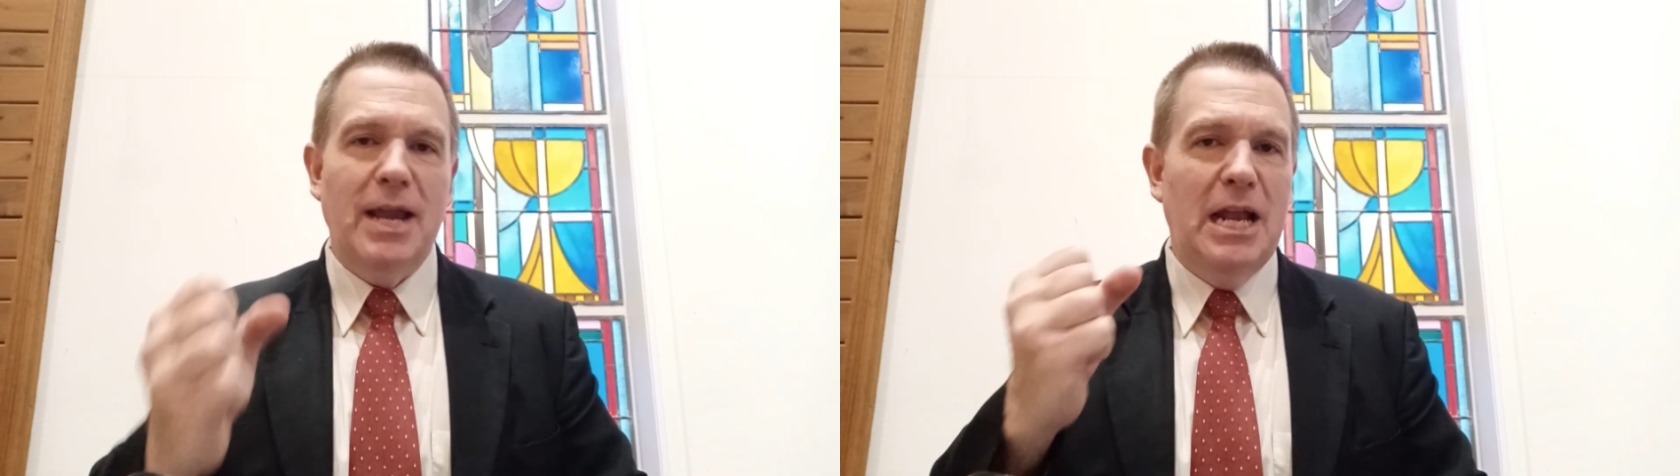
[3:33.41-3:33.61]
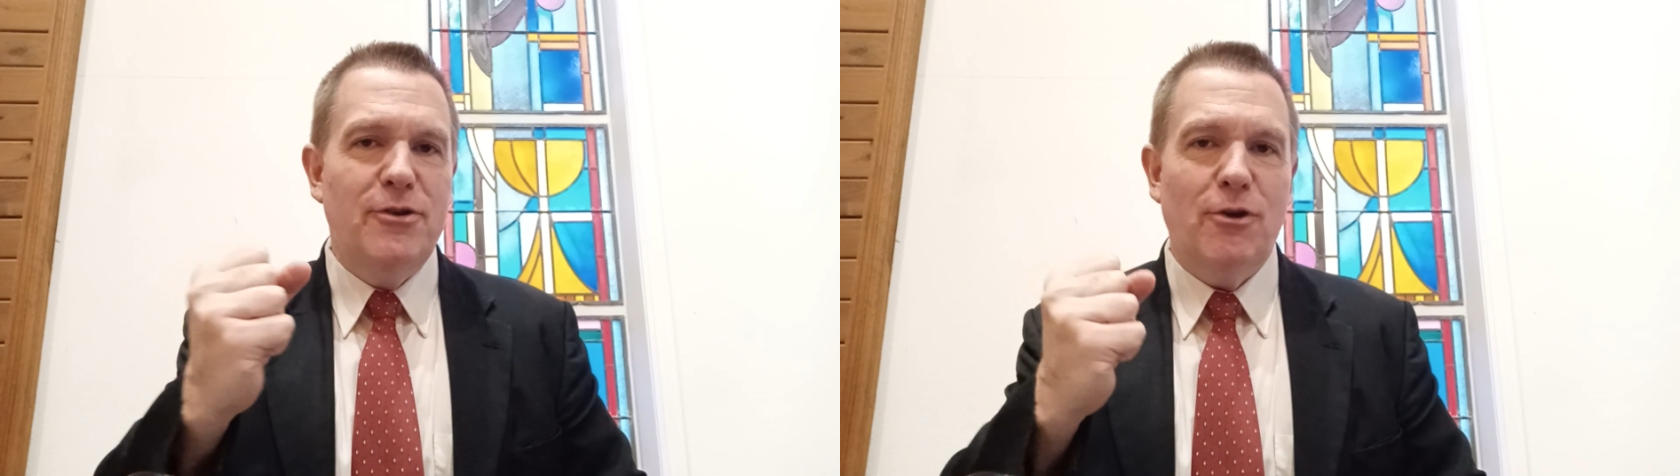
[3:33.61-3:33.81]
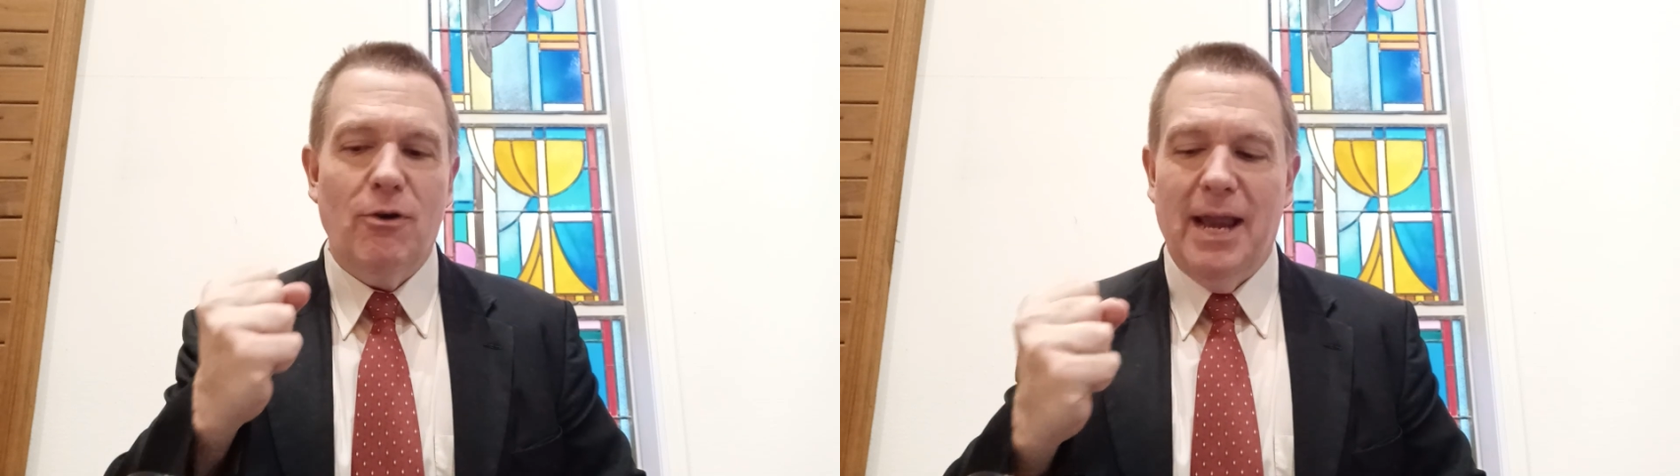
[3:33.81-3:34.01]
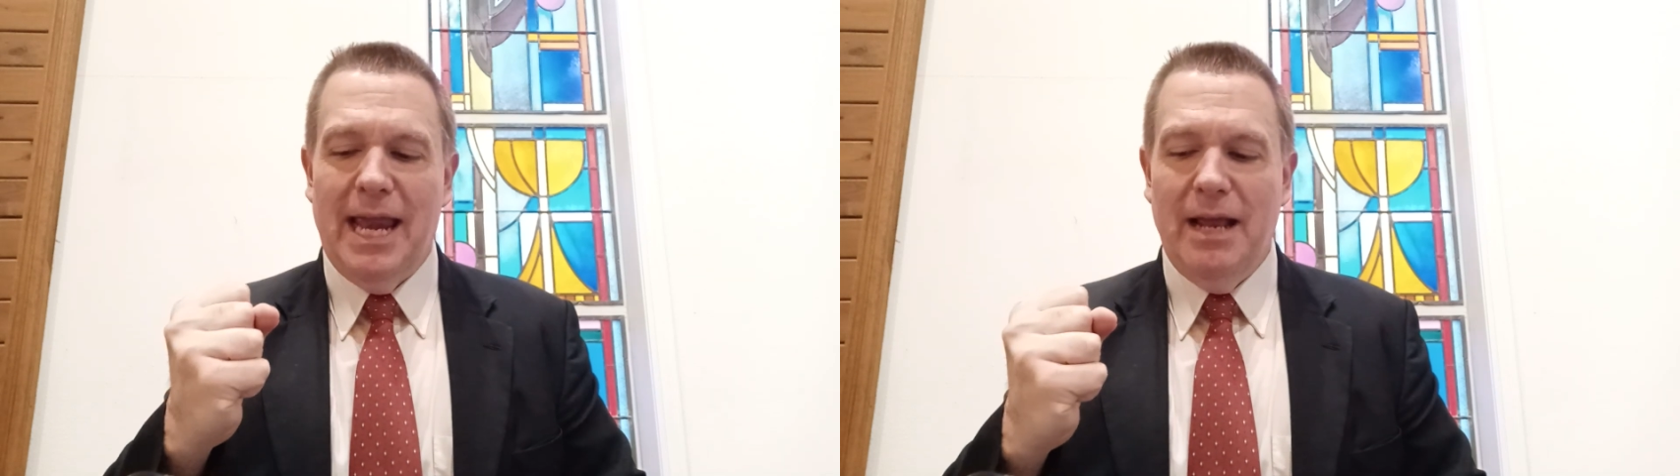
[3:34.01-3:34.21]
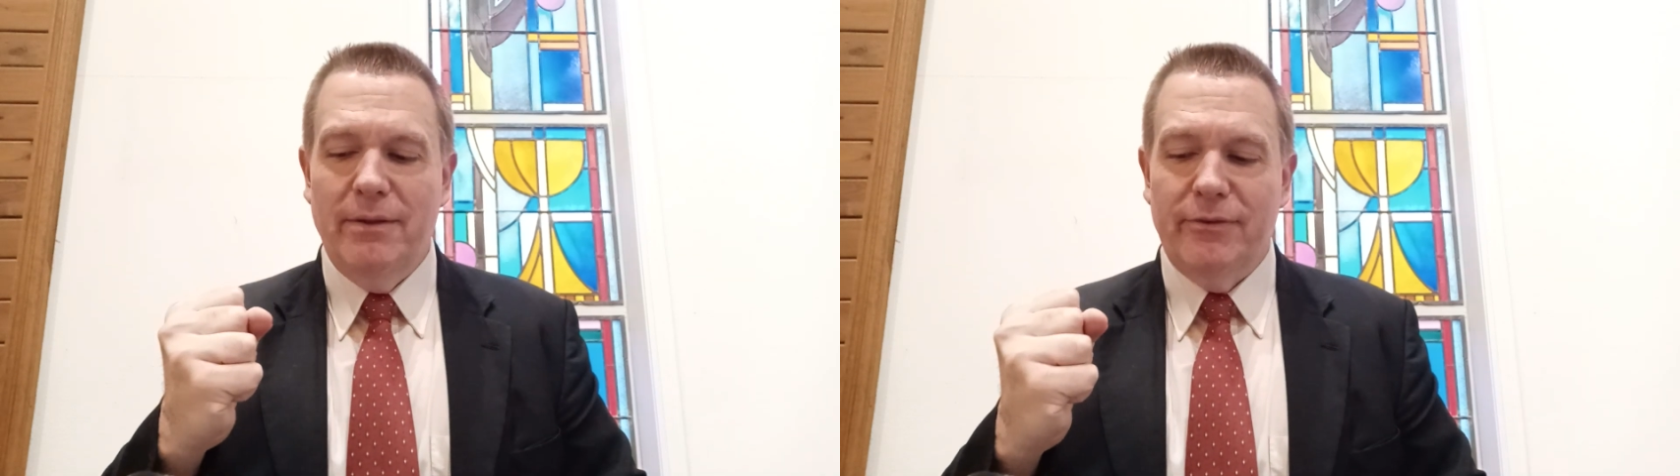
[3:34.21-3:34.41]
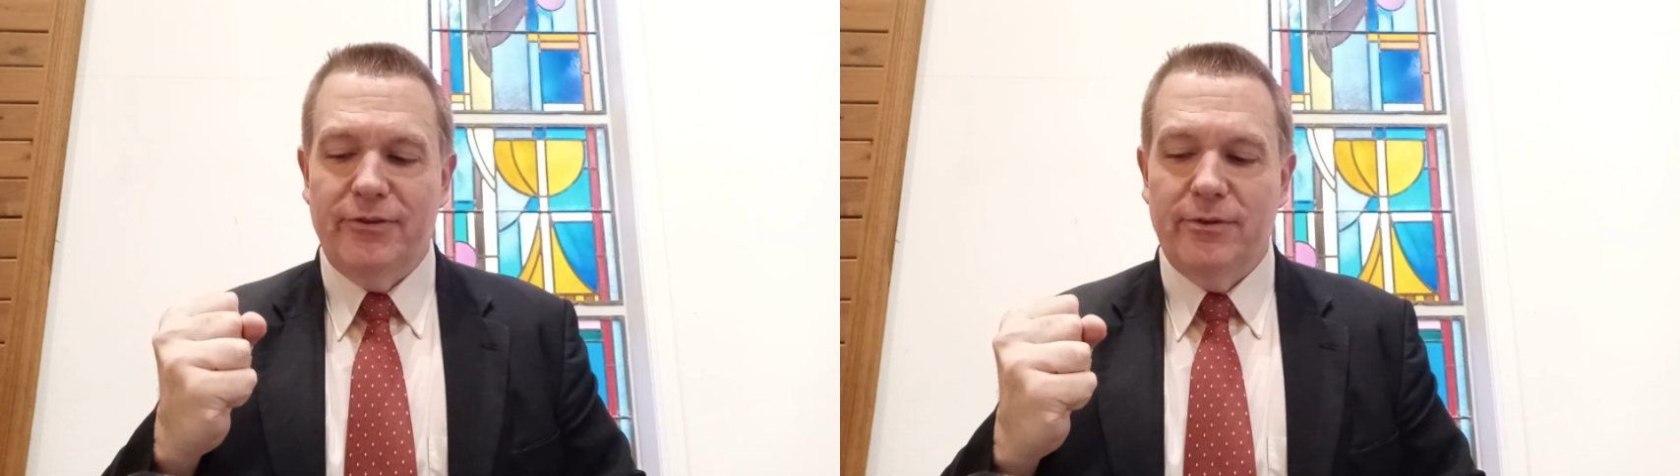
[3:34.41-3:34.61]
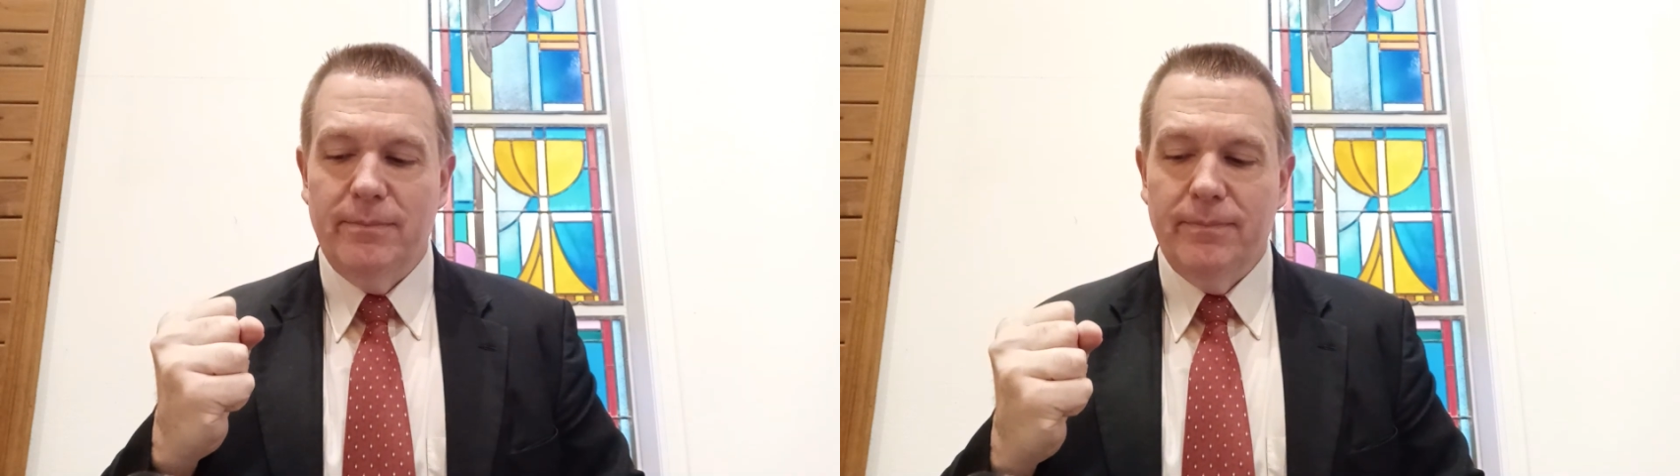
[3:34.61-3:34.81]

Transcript: in your hands,